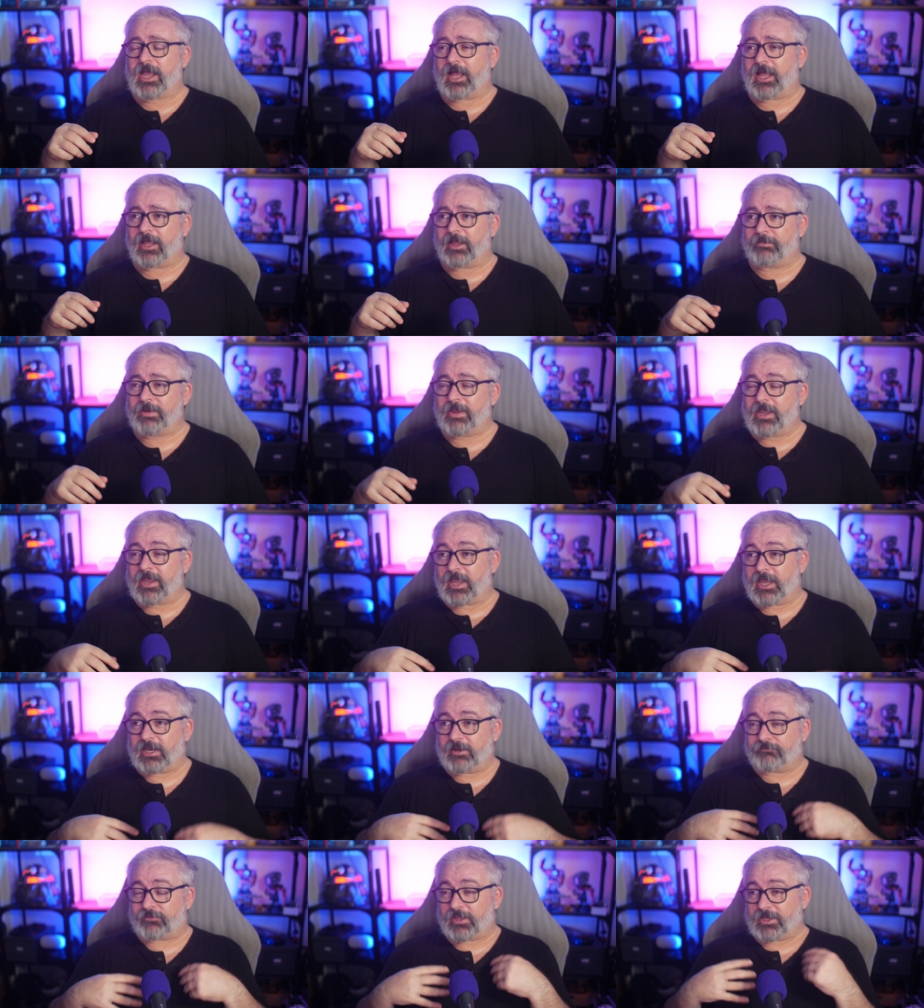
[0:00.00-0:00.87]

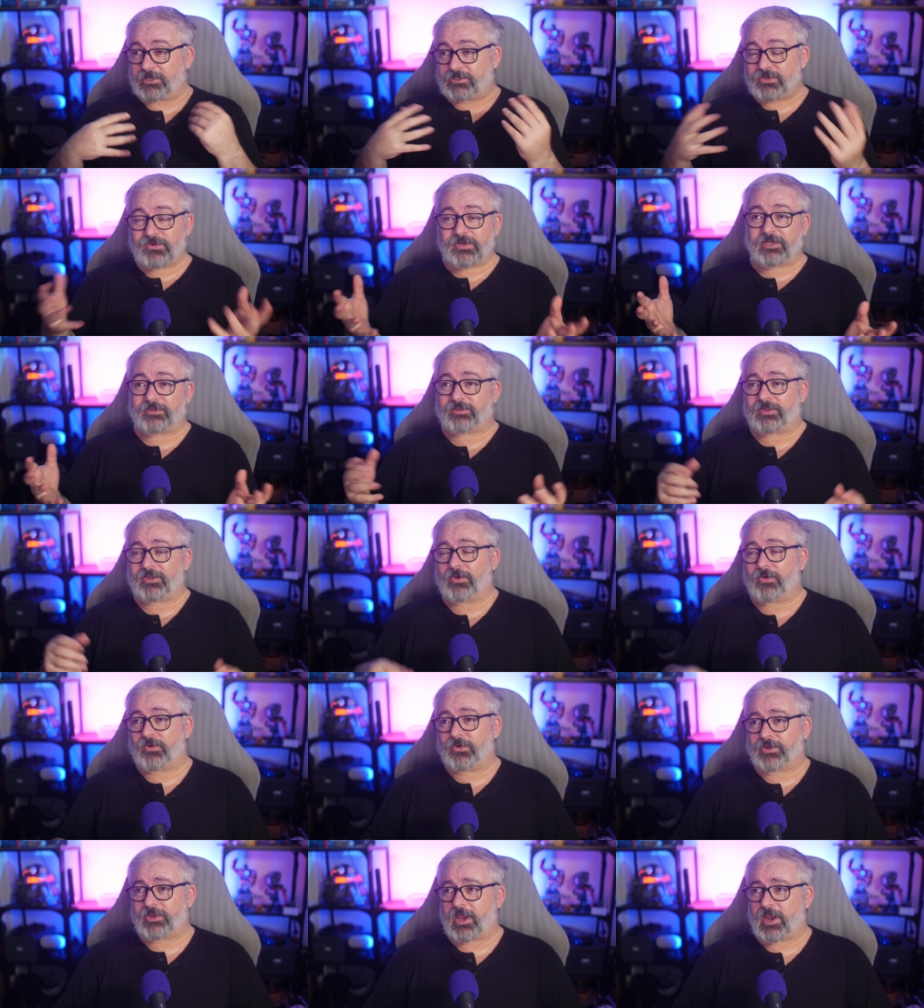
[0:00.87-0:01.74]
And if they do get
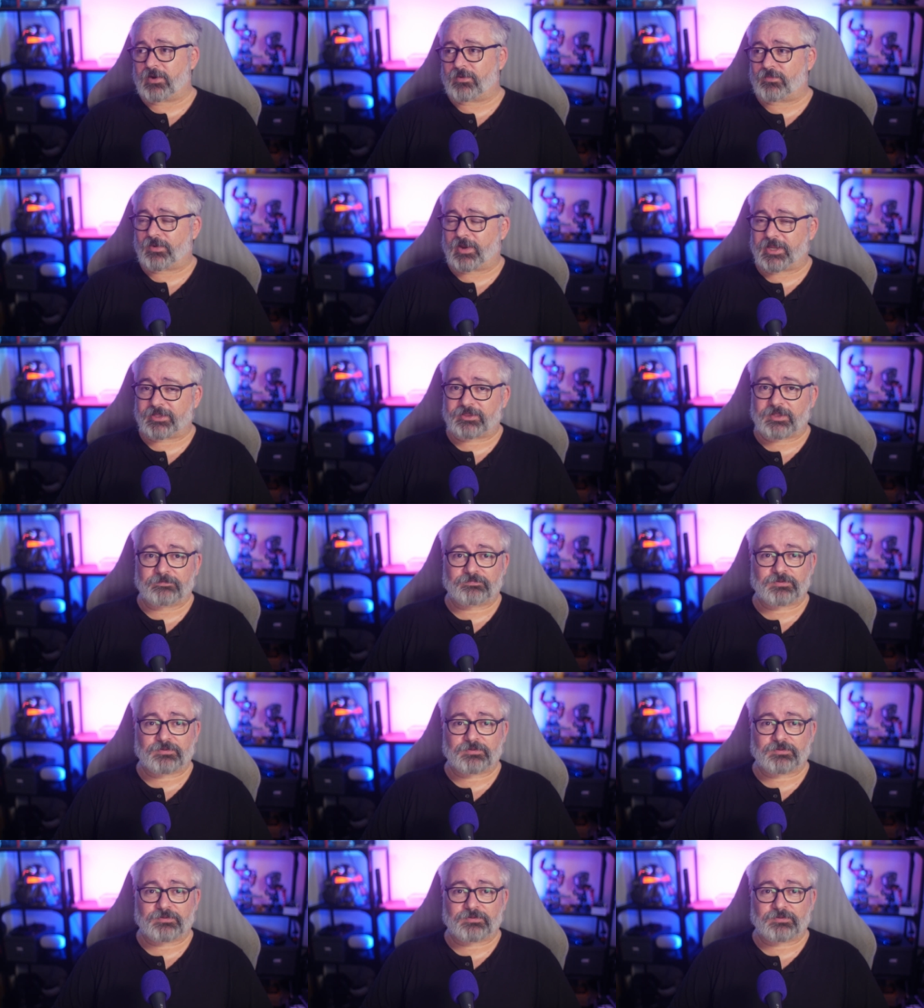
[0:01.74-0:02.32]
the audio right,